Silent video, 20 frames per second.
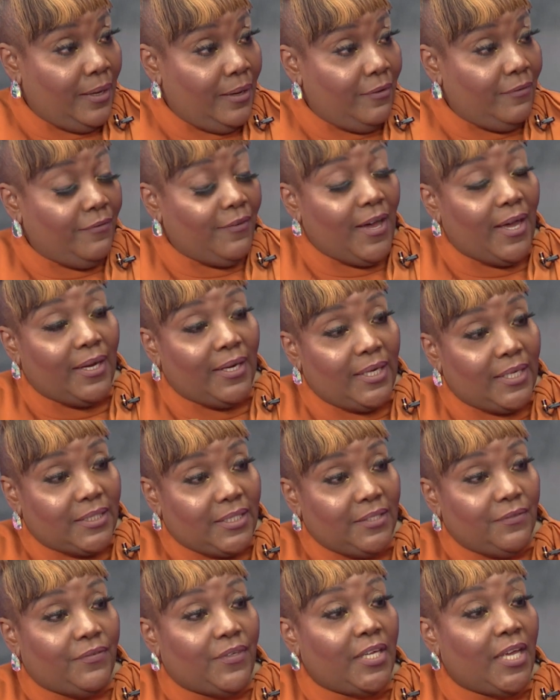Far less
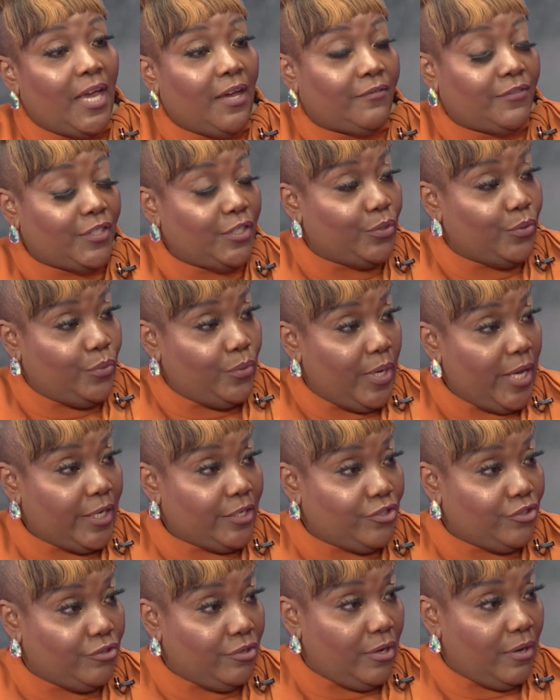if they have to do
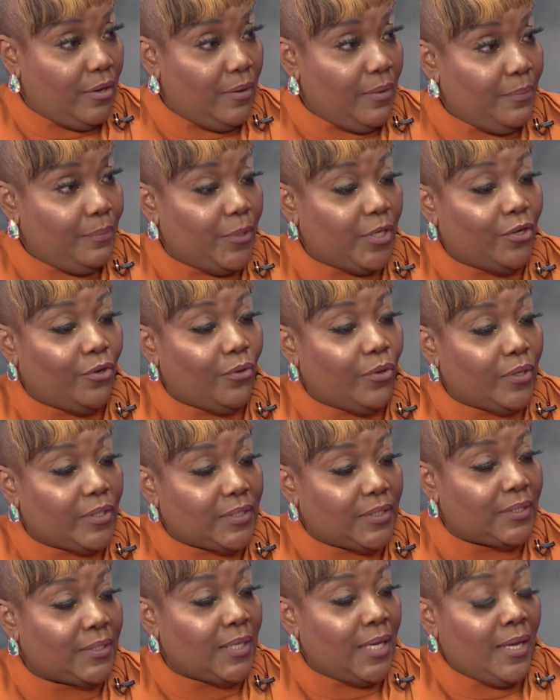extra
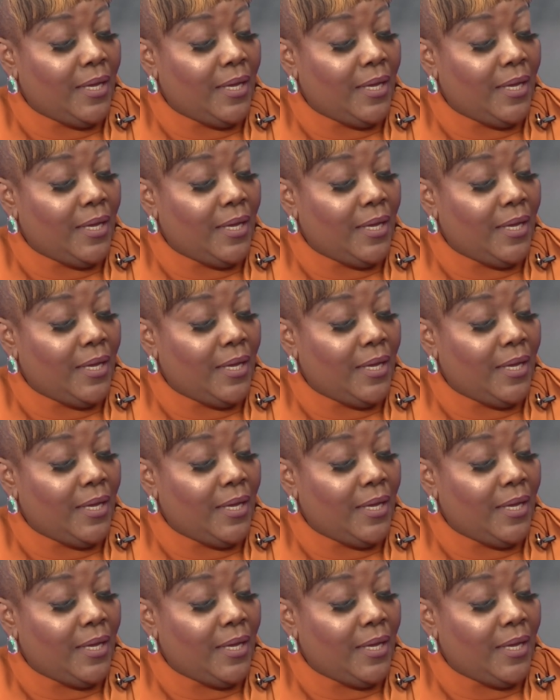because